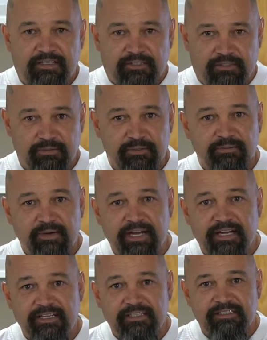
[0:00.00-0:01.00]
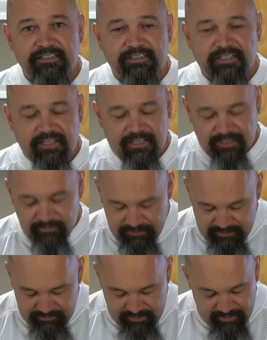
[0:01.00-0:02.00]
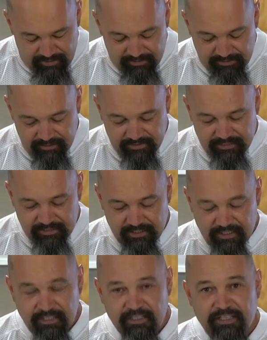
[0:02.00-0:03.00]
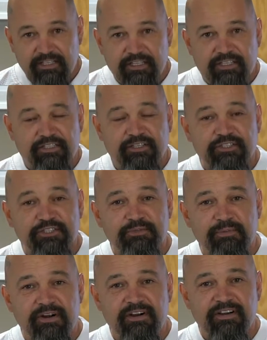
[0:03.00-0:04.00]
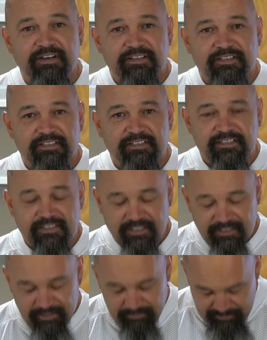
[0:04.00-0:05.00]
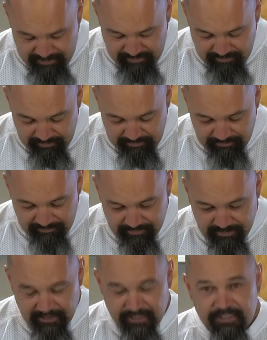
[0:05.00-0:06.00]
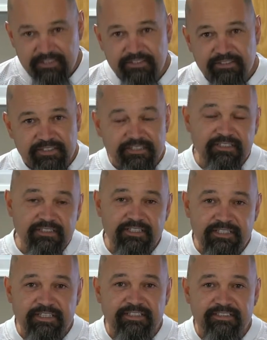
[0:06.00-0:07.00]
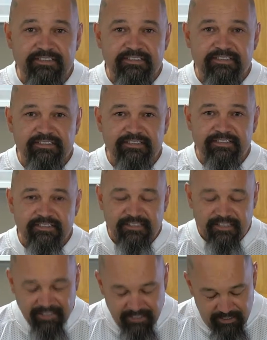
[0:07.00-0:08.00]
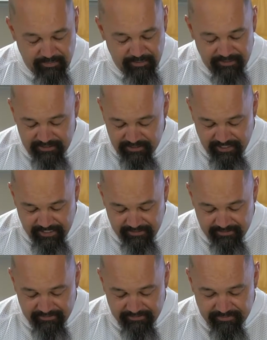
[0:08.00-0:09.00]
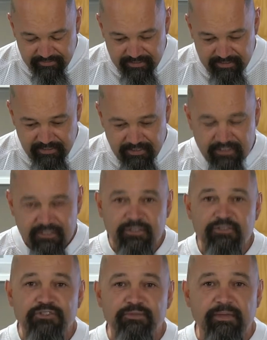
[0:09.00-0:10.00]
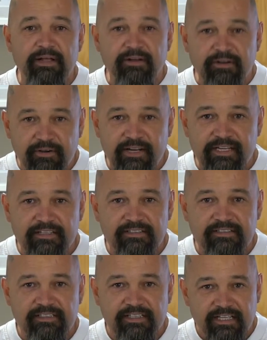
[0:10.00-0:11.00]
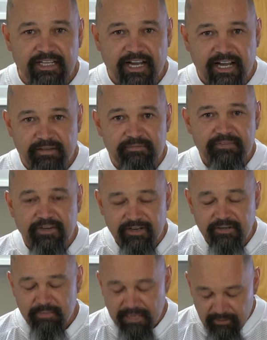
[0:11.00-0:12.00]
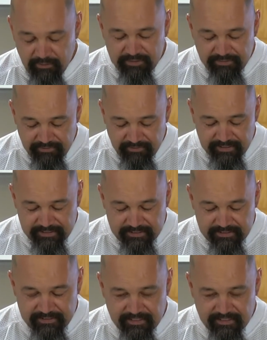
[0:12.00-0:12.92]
You were right, I was wrong. You're smart, I'm dumb. You're good looking, I'm unattractive. You smell great, I'm very malodiferous.